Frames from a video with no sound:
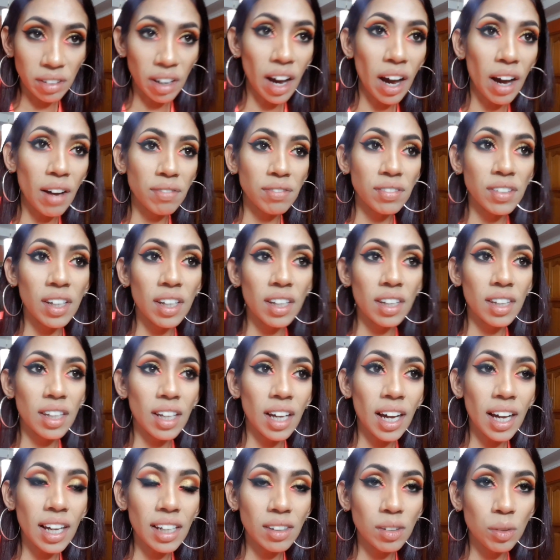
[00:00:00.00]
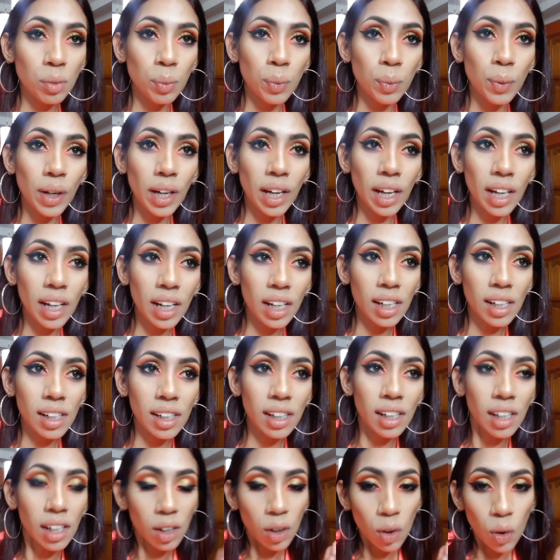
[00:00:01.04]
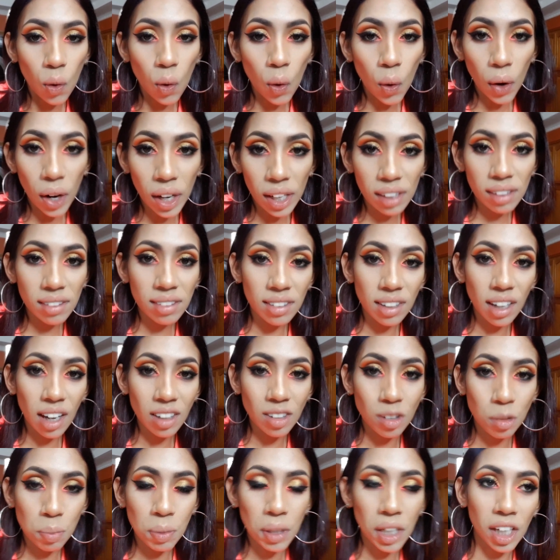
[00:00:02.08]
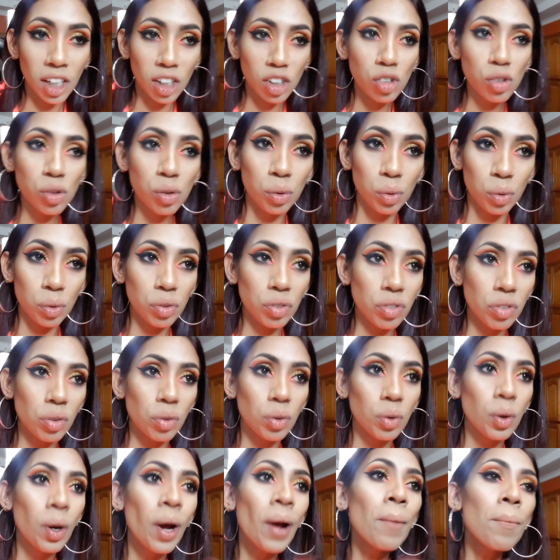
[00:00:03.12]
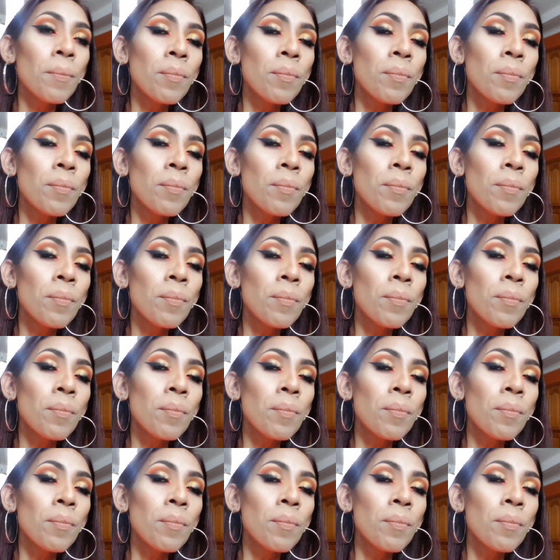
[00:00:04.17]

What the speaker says: After that, well, oil starts speaking through. So,